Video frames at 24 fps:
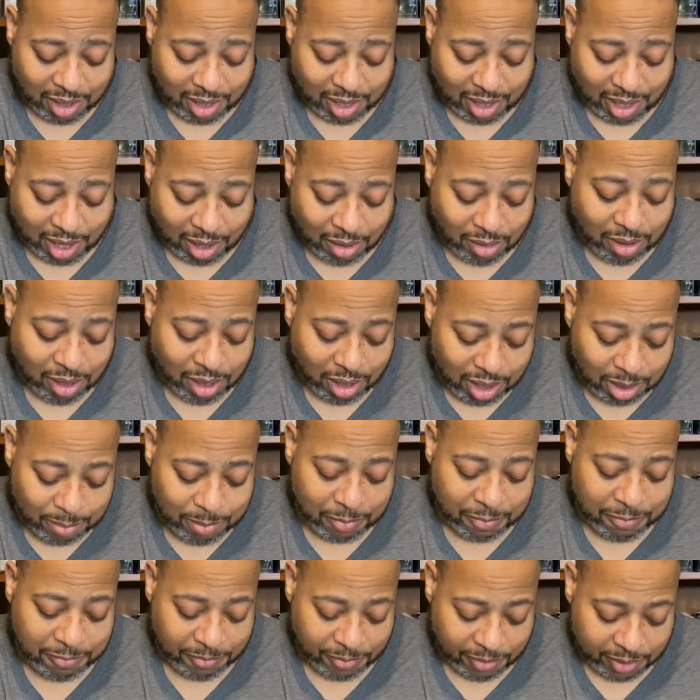I'll call him a
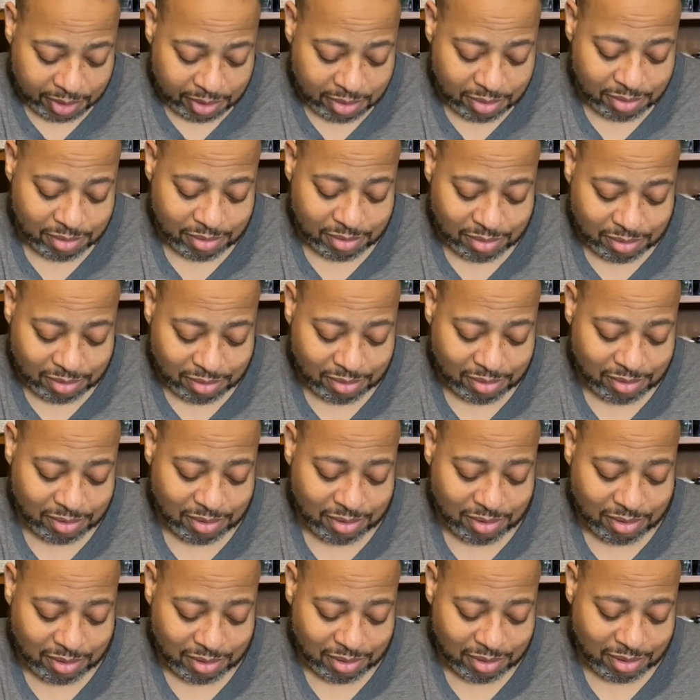friend,
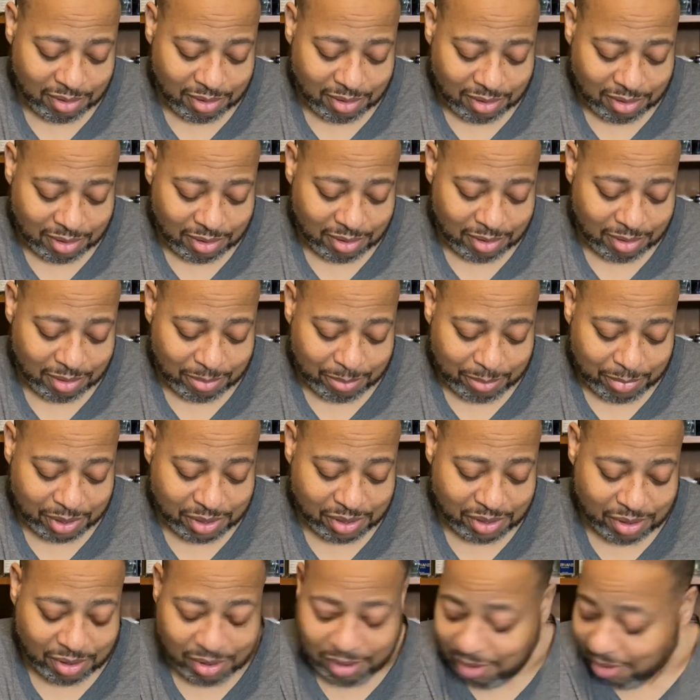
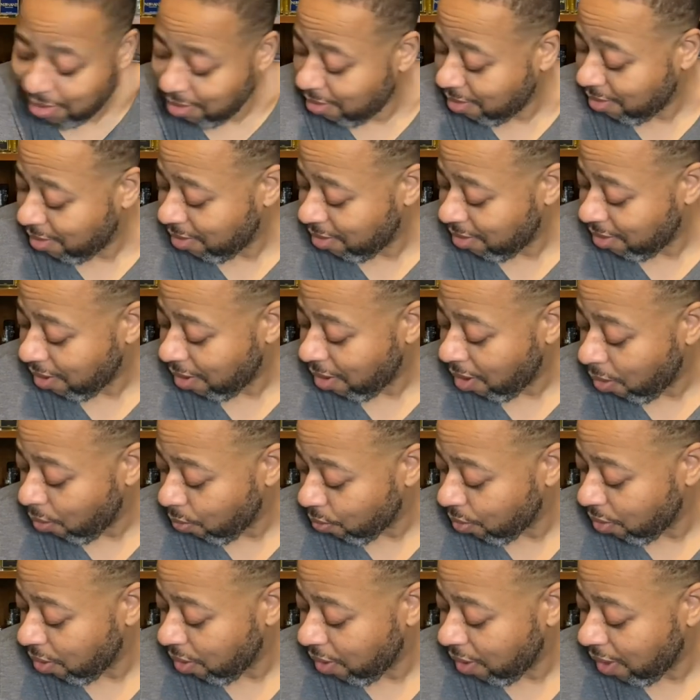Mr. the
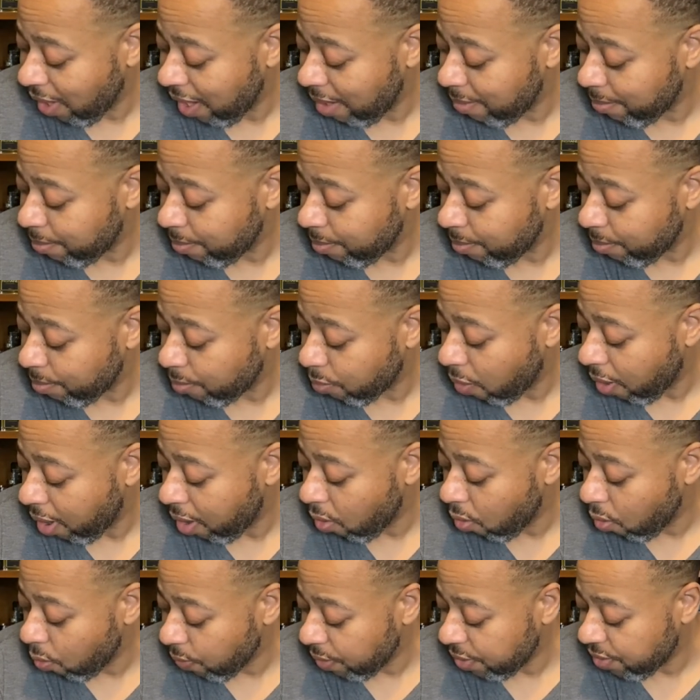owner and
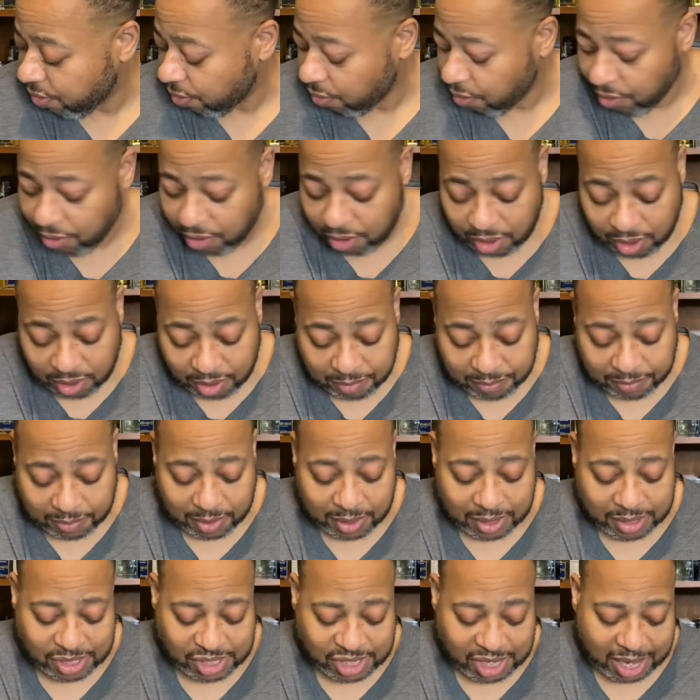proprietor of
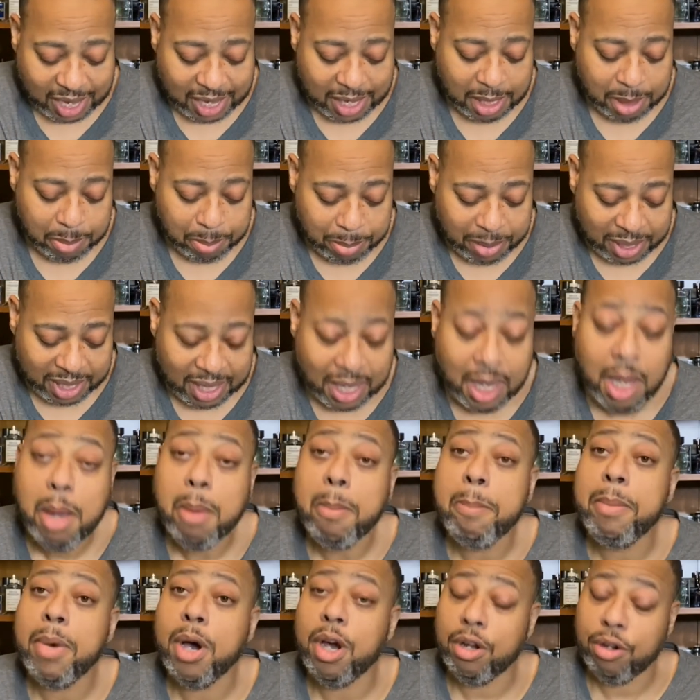JB
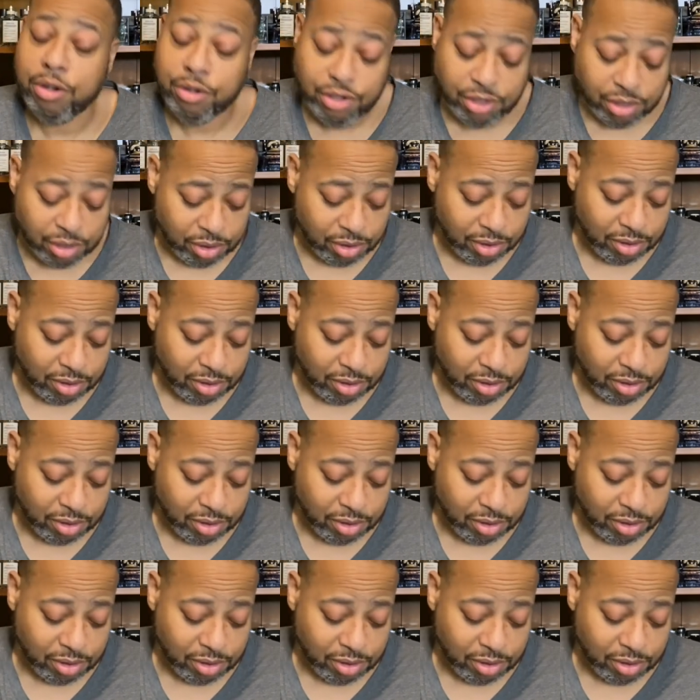Butters.